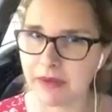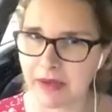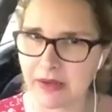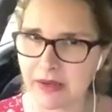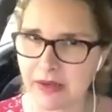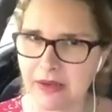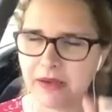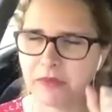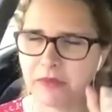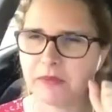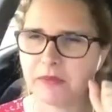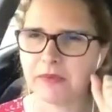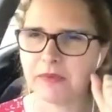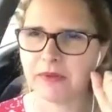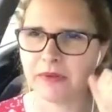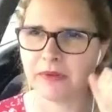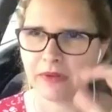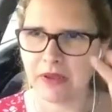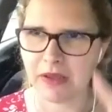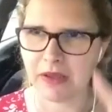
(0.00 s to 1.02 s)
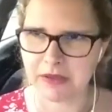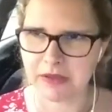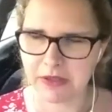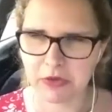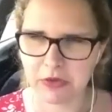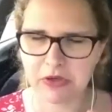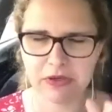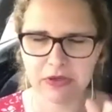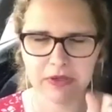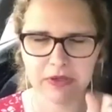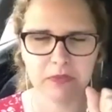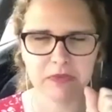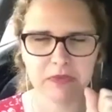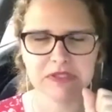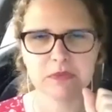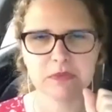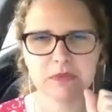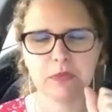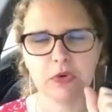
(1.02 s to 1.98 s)
In
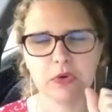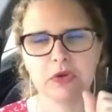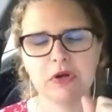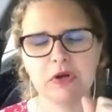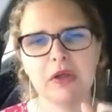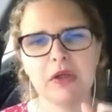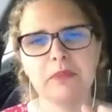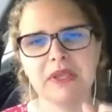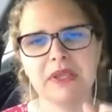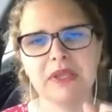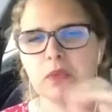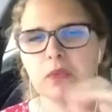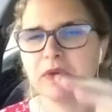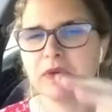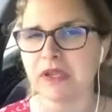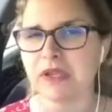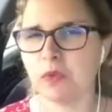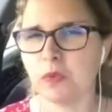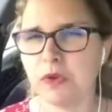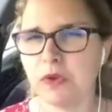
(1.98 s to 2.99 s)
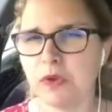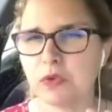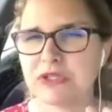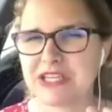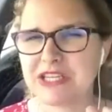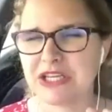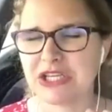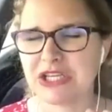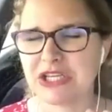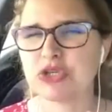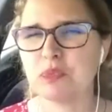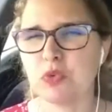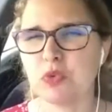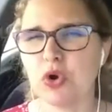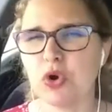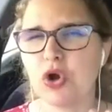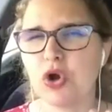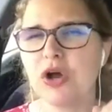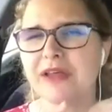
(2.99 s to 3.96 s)
Neuro-Linguistic programming, we will touch
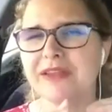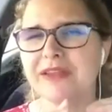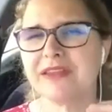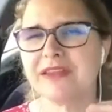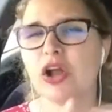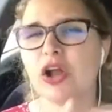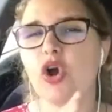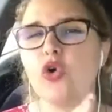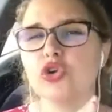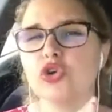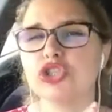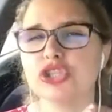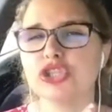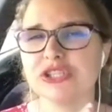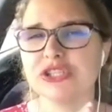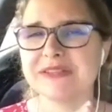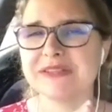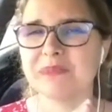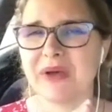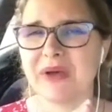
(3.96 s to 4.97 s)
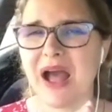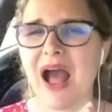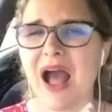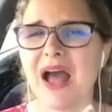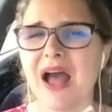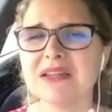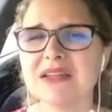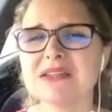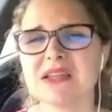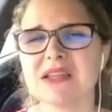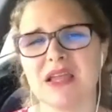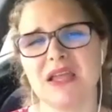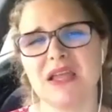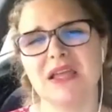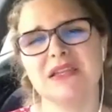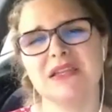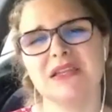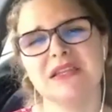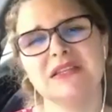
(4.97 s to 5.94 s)
more the conscious part,
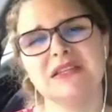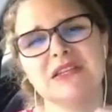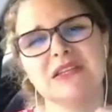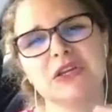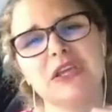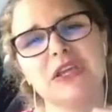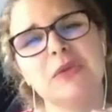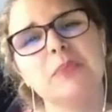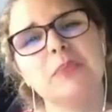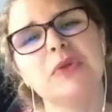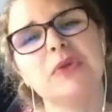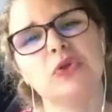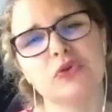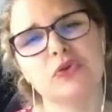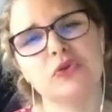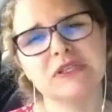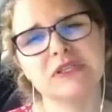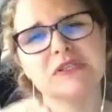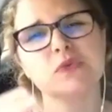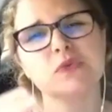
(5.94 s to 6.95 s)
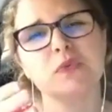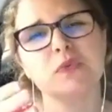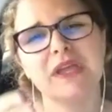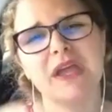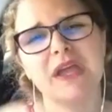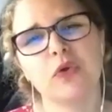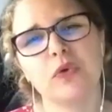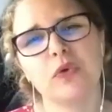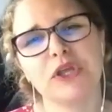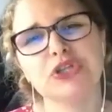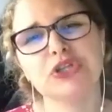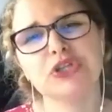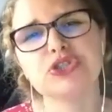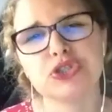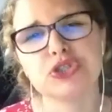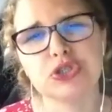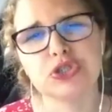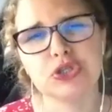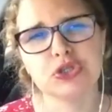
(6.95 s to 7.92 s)
and in the hypnosis, we are going
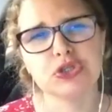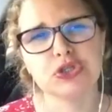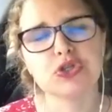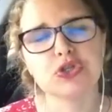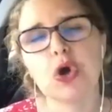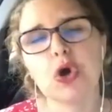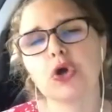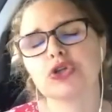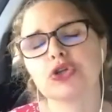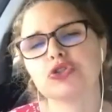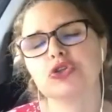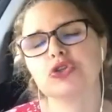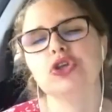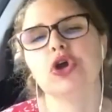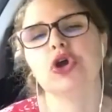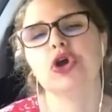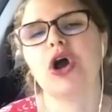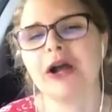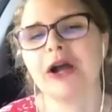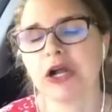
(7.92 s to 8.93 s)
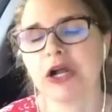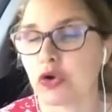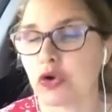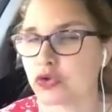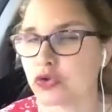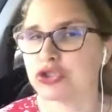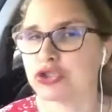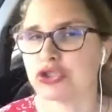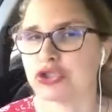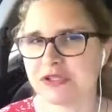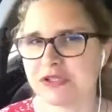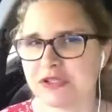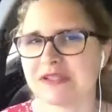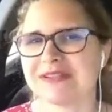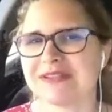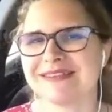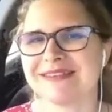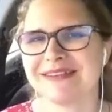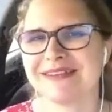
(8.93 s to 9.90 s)
to talk to your
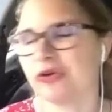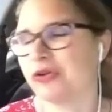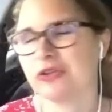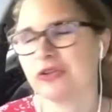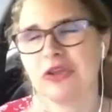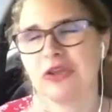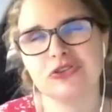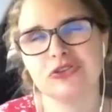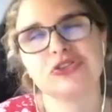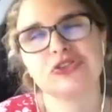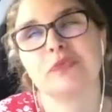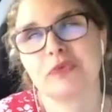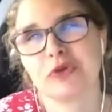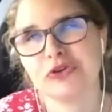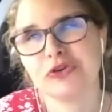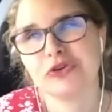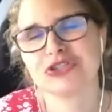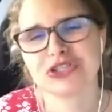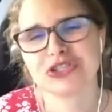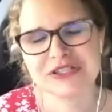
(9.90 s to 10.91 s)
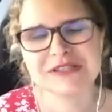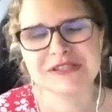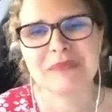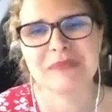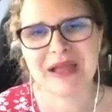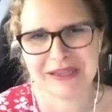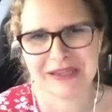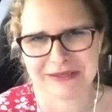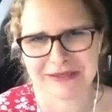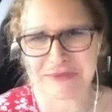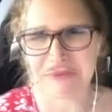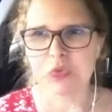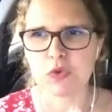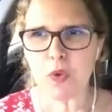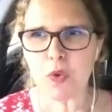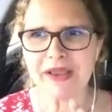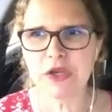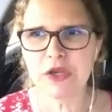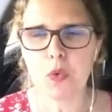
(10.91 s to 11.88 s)
unconscious or subconscious mind.
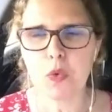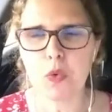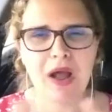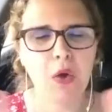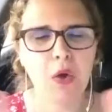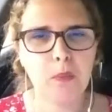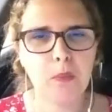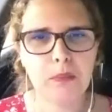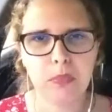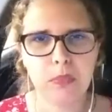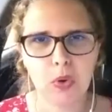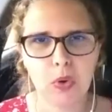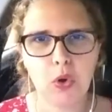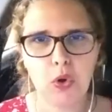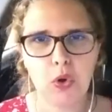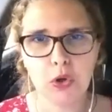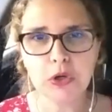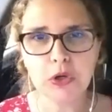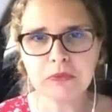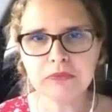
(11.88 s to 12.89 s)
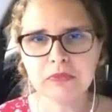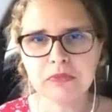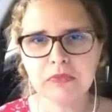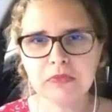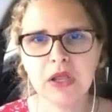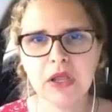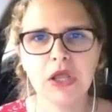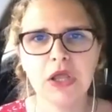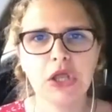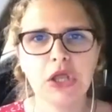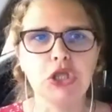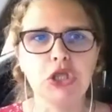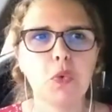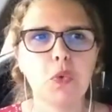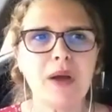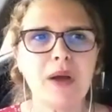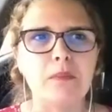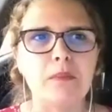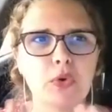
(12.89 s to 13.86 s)
When you are
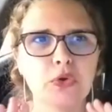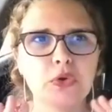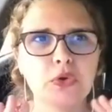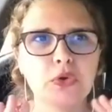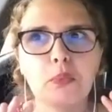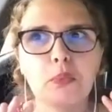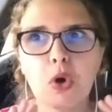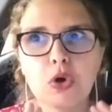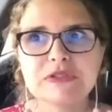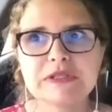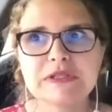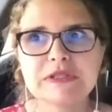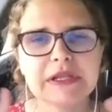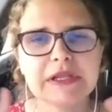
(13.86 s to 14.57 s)
born mostly